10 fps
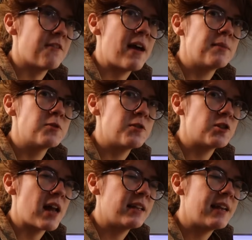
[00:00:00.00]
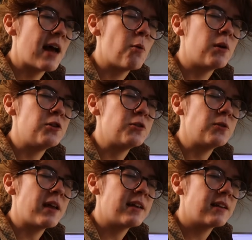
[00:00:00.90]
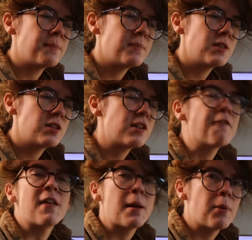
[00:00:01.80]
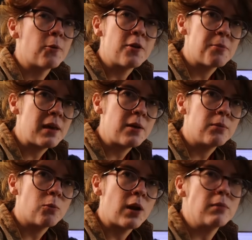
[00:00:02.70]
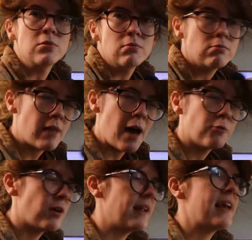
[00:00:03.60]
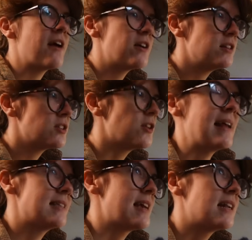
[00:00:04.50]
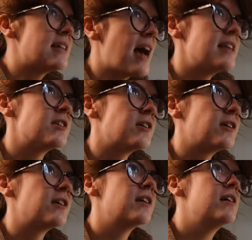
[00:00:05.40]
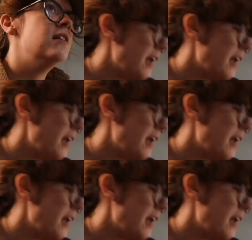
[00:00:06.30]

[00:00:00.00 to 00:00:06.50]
set of items for the chatelaine, I want to do like stuff that I bring with me when I'm out running errands. Hand sanitizer.